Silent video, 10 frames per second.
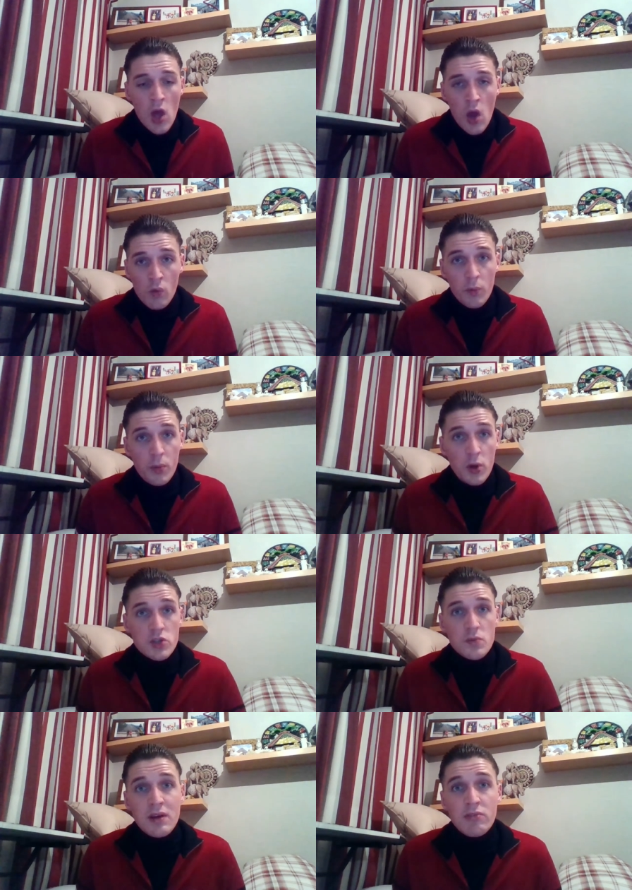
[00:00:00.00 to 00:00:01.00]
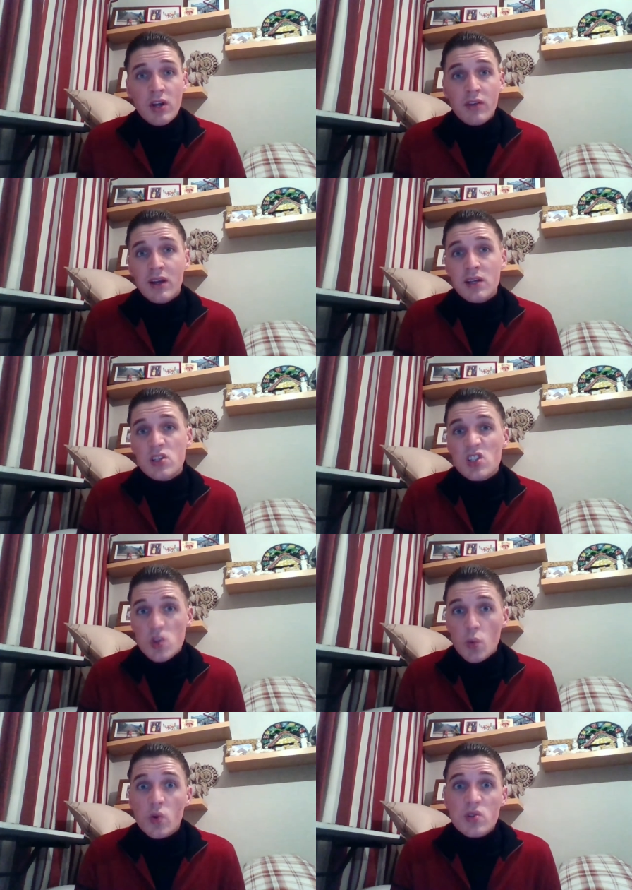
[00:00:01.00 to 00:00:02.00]
What pushed me really, really
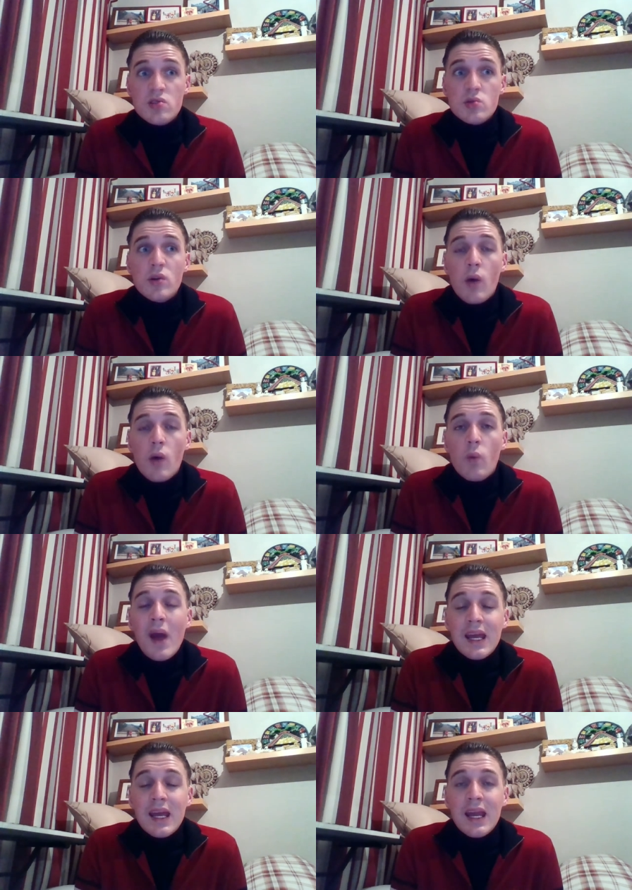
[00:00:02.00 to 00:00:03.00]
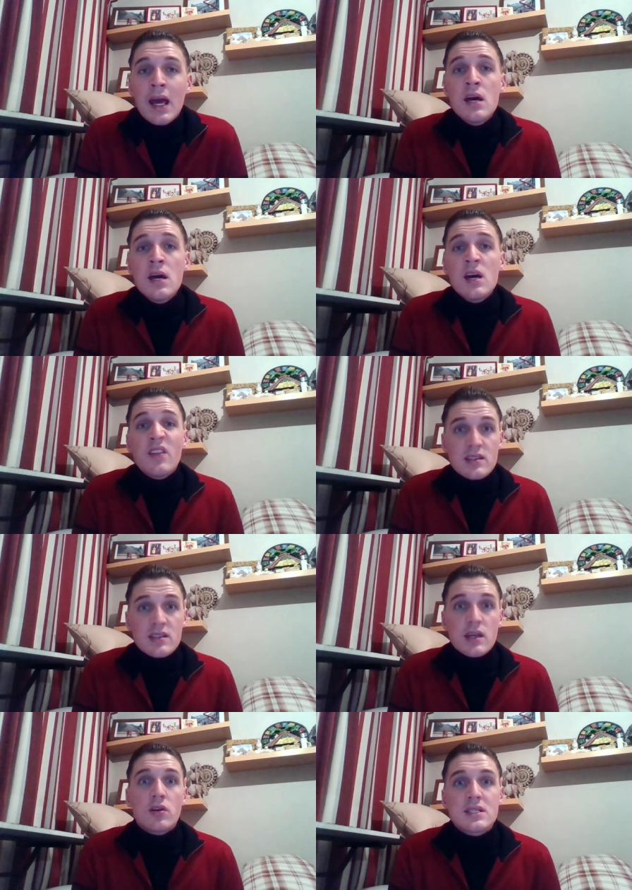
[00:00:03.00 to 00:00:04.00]
towards and sort of that awakening, let's
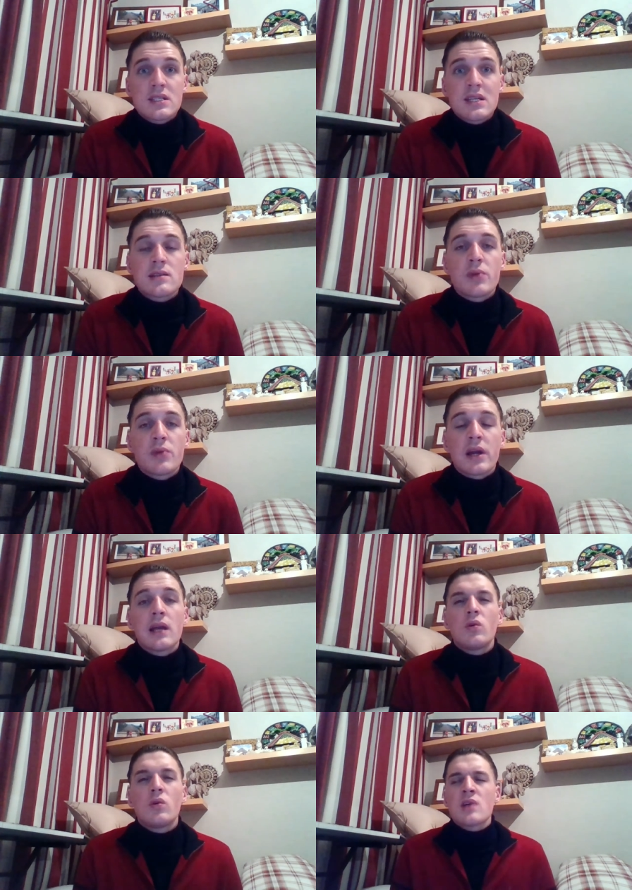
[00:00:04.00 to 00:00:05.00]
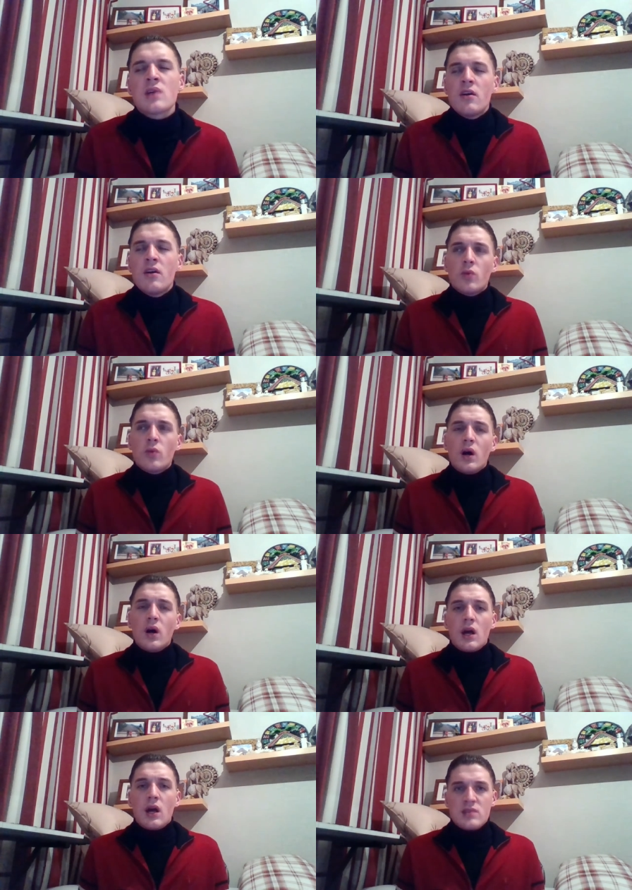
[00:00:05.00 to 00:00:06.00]
get your eyes tested, Bradley, was for a
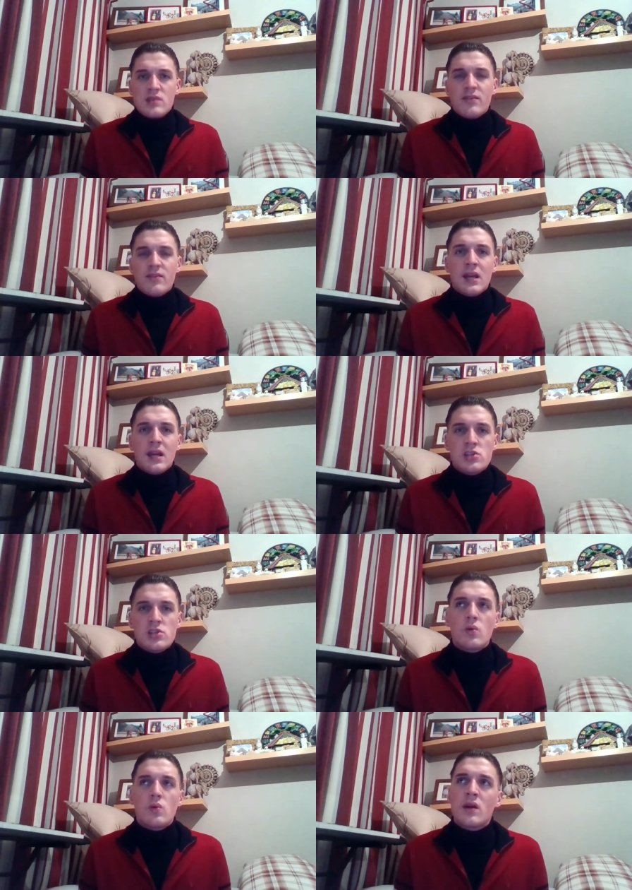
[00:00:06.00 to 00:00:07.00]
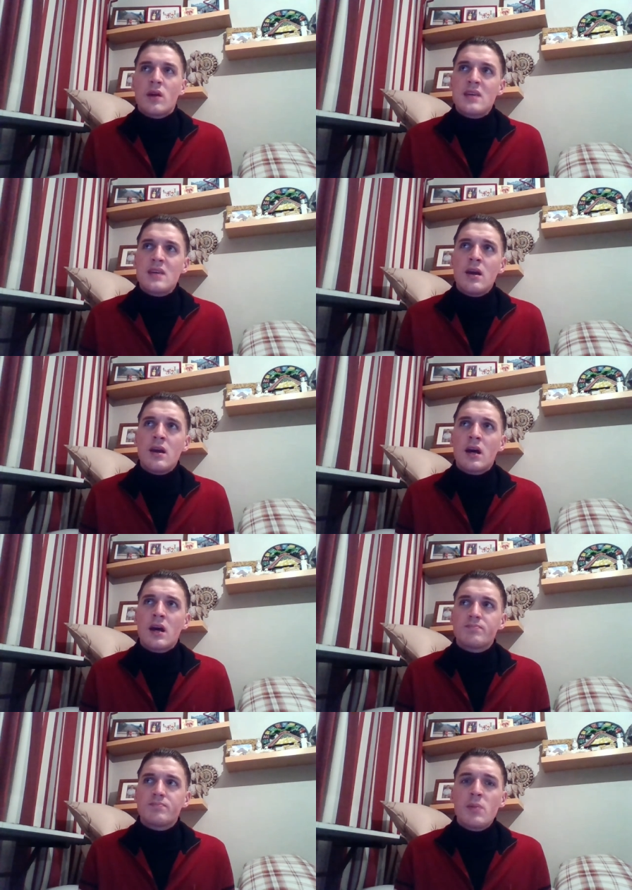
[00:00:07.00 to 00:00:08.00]
while I was having an issue, and I'd say I, uh,
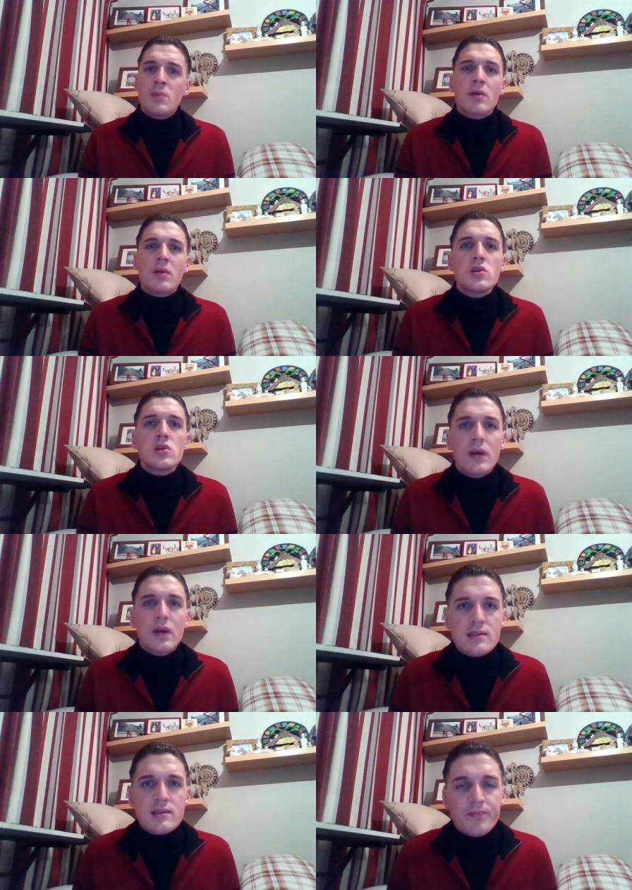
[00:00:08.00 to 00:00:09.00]
maybe about two weeks,